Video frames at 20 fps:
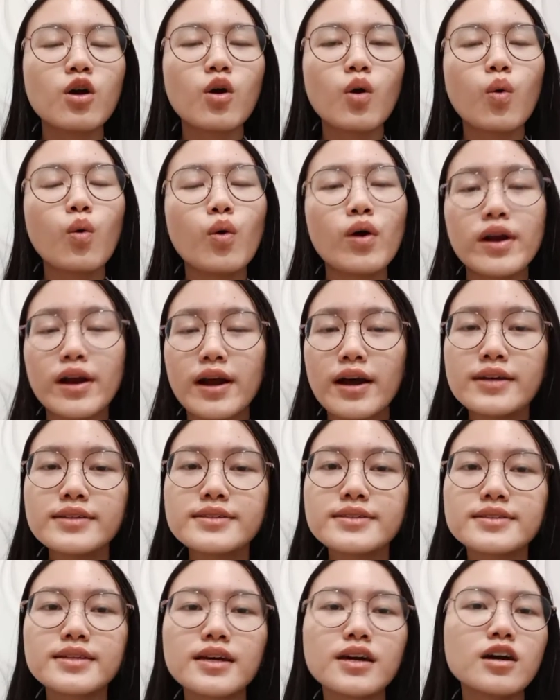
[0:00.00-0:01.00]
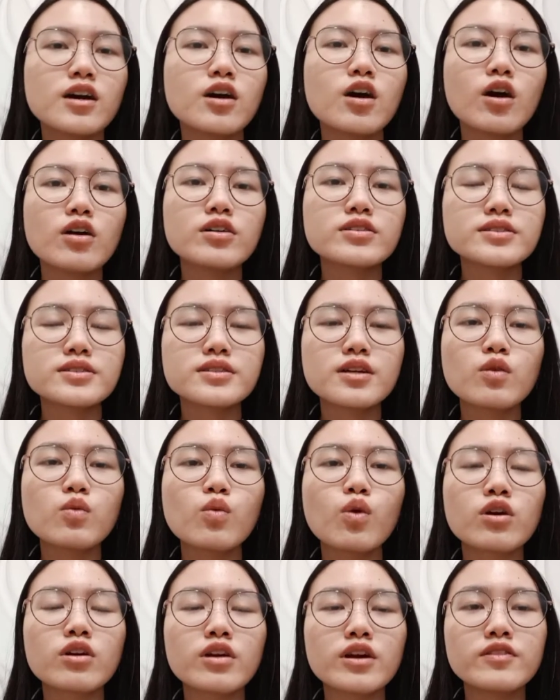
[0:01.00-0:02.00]
Whereas a hostile
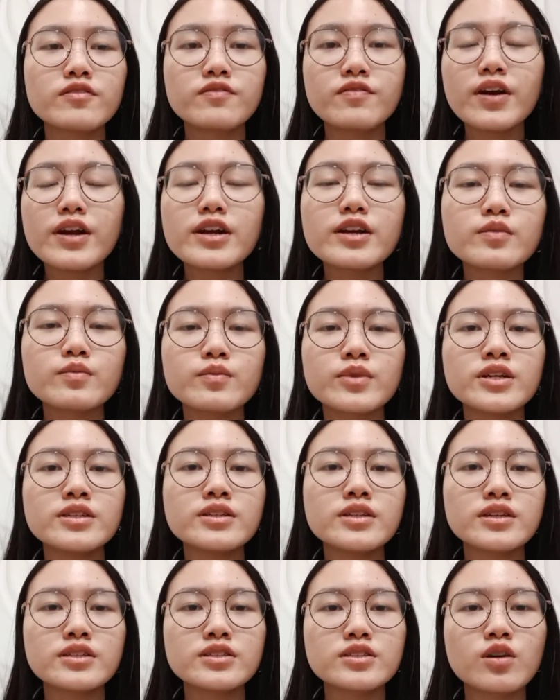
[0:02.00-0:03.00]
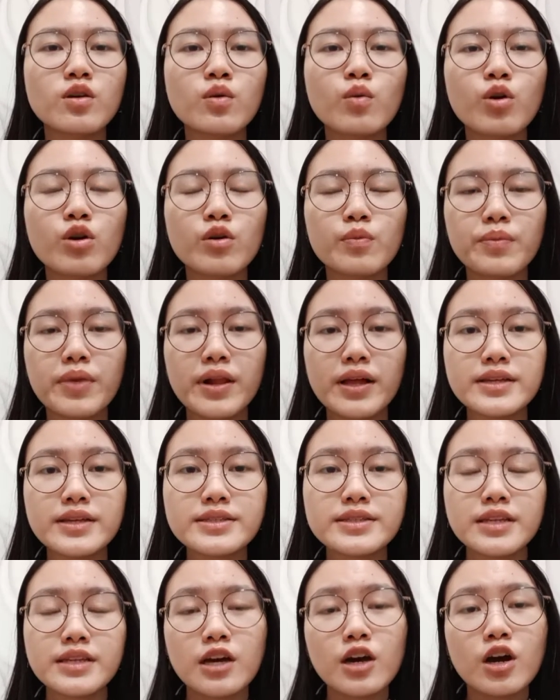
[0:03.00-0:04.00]
work environment is a
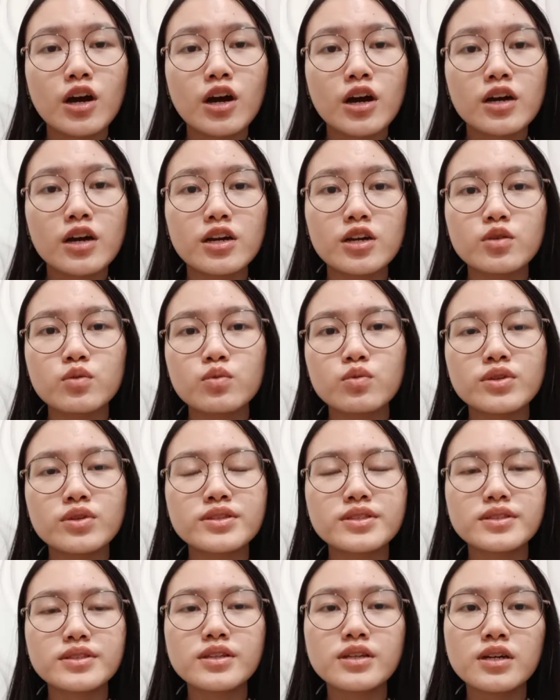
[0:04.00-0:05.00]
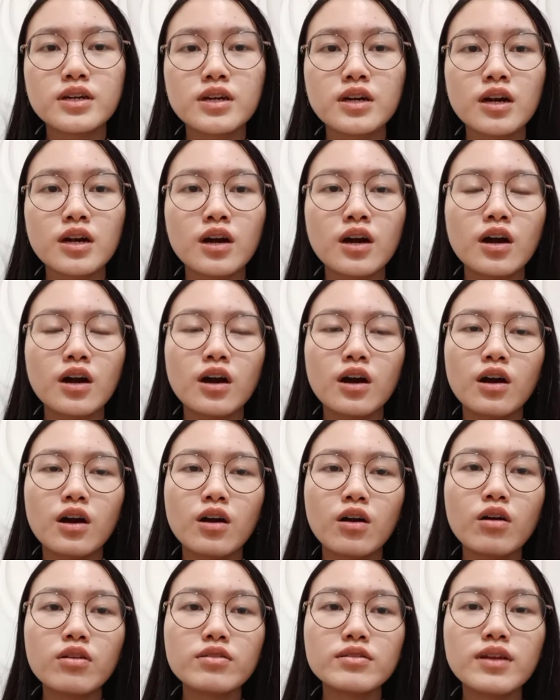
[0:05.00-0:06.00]
workplace in which the
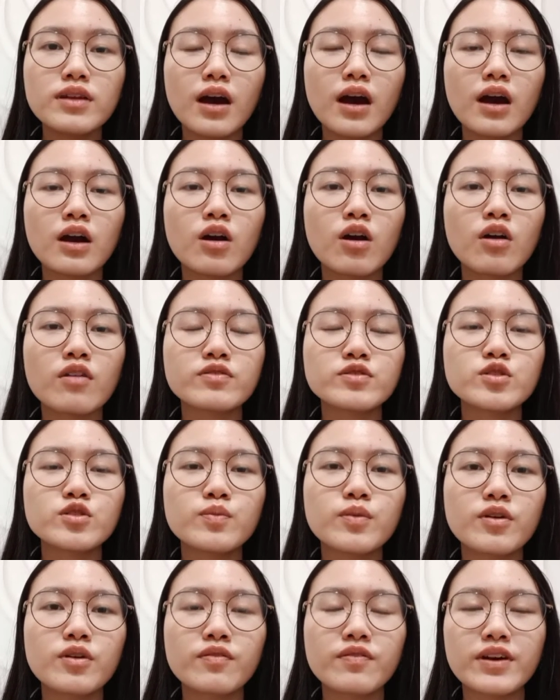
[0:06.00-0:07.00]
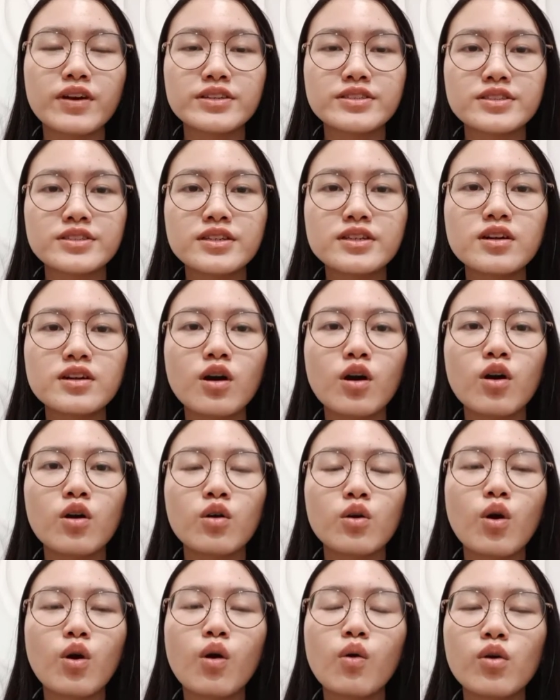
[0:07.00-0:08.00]
conduct of supervisor or
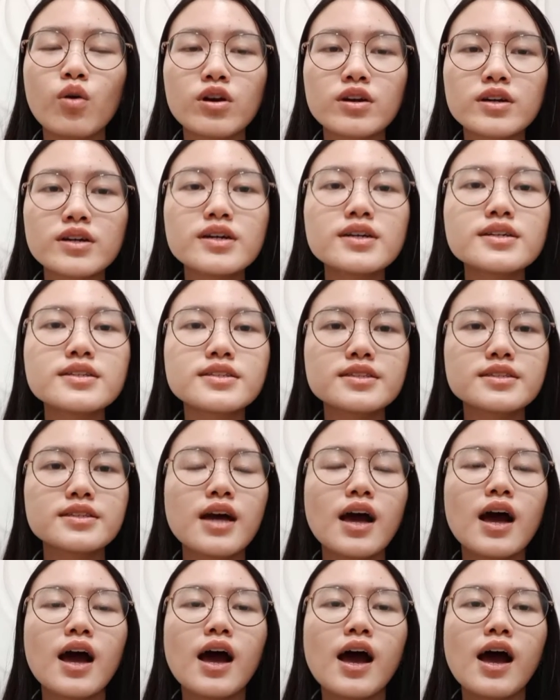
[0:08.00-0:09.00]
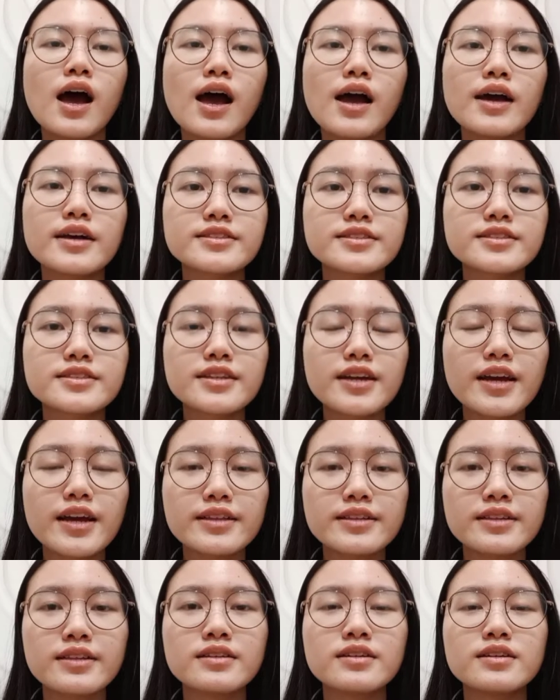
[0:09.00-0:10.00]
coworkers has
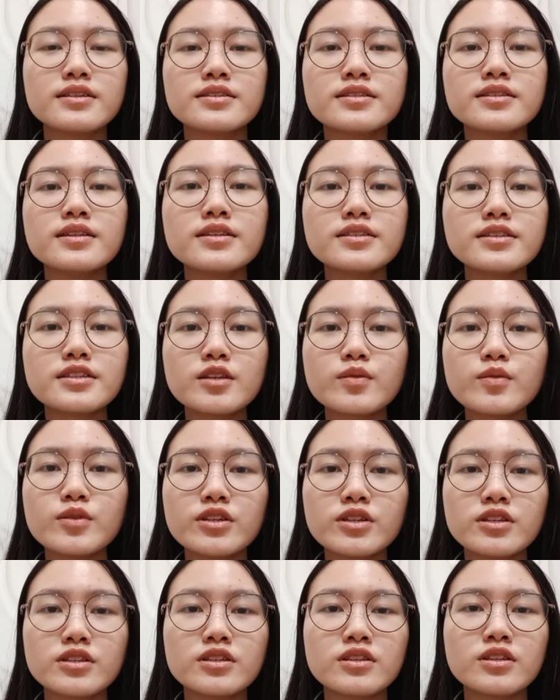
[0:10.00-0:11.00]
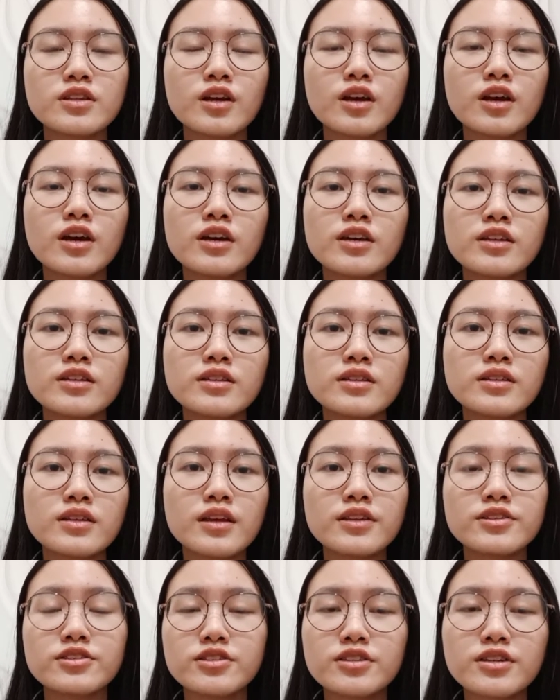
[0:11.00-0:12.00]
created a
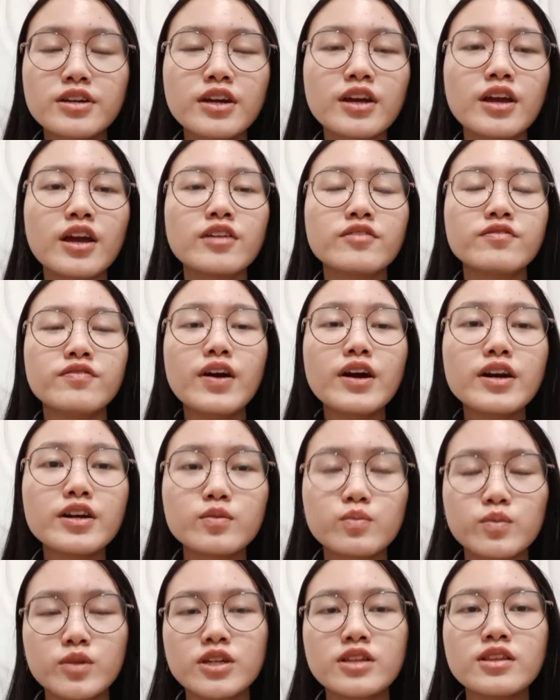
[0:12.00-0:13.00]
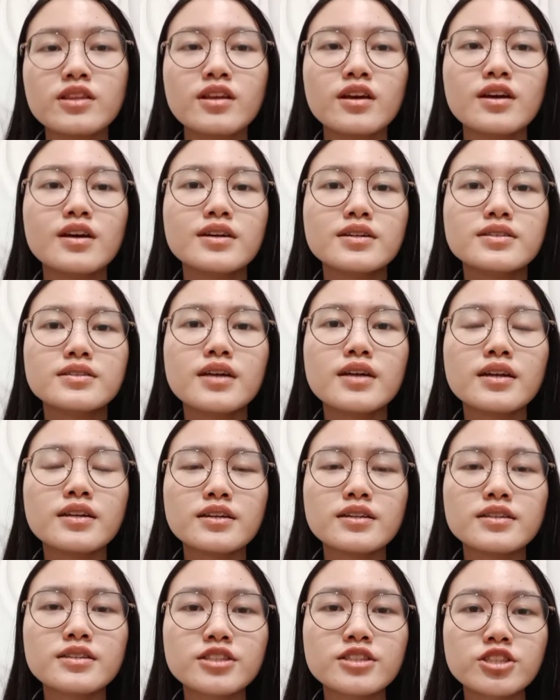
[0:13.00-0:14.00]
discriminatory environment that
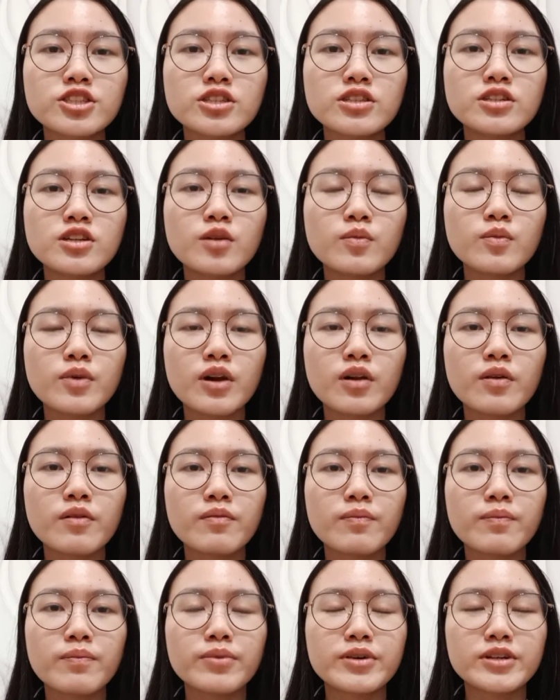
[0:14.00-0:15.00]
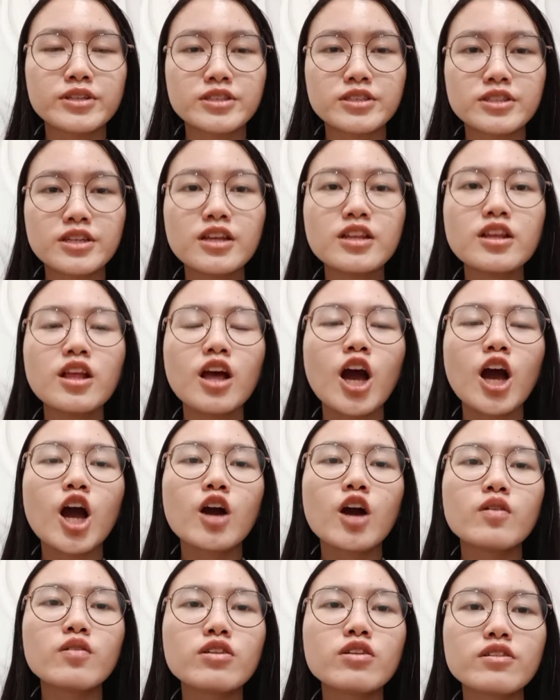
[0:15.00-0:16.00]
a reasonable person
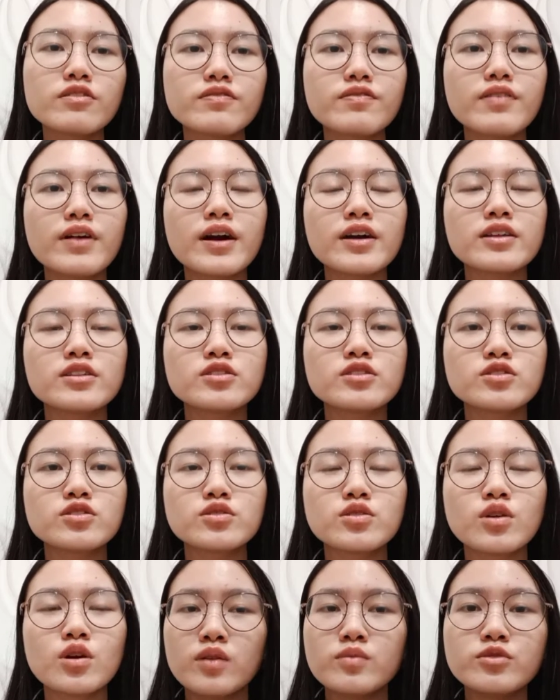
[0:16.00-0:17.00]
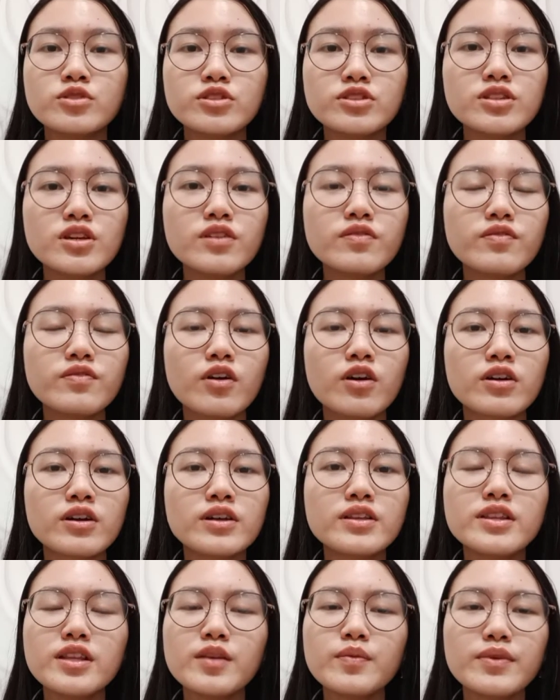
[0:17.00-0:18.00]
would find so abusive or
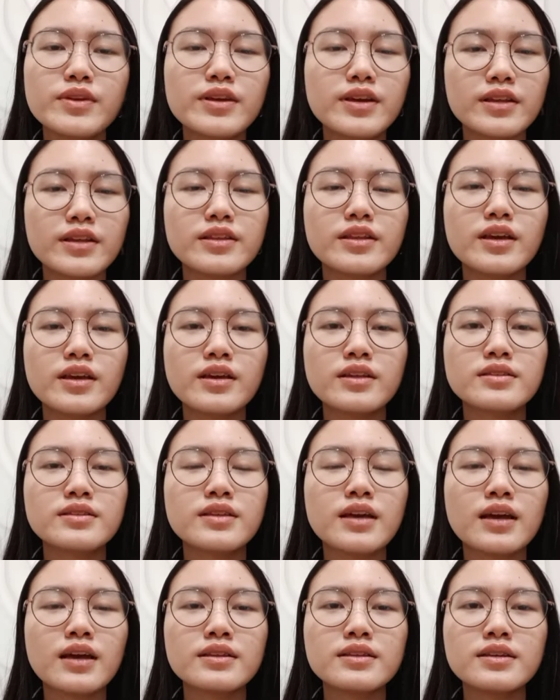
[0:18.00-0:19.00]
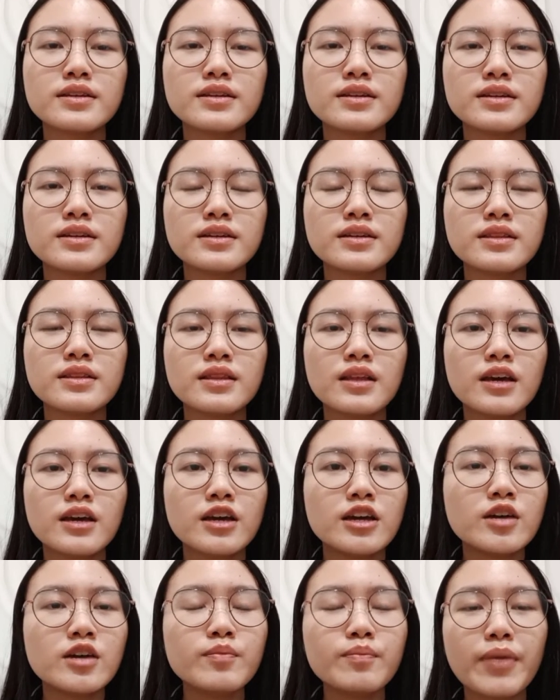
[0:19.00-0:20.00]
intimidating that it
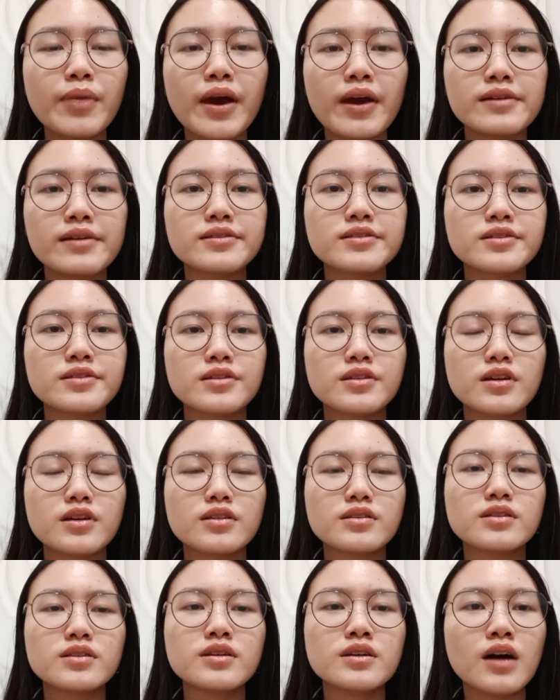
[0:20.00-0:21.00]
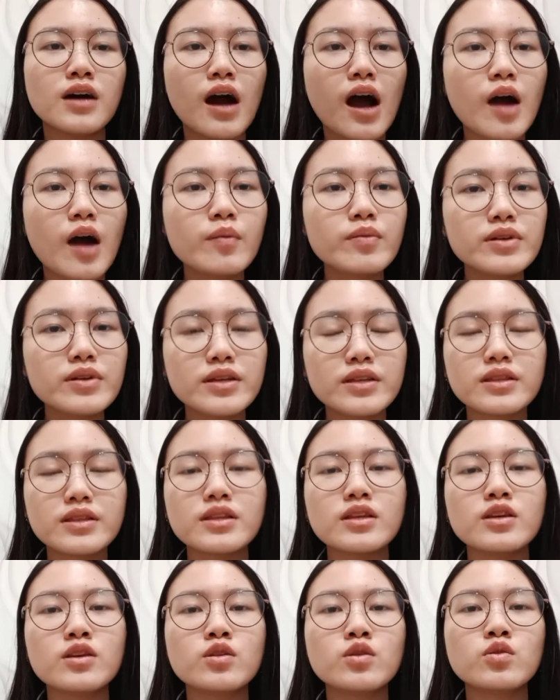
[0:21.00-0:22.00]
impacts the
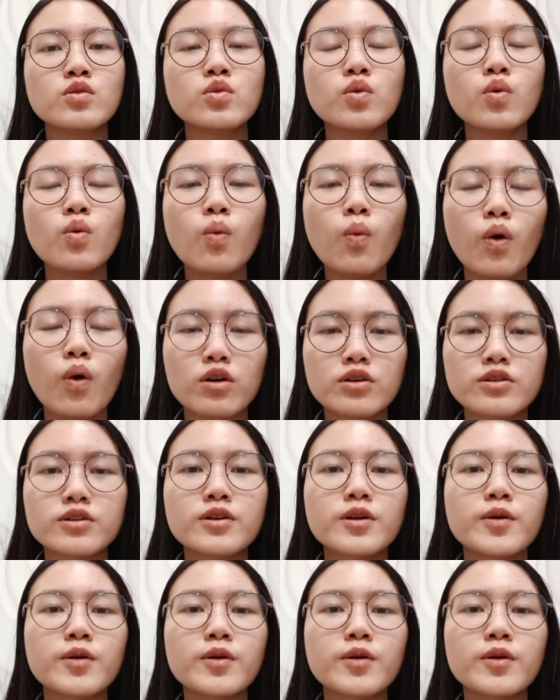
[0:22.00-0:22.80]
ability to work.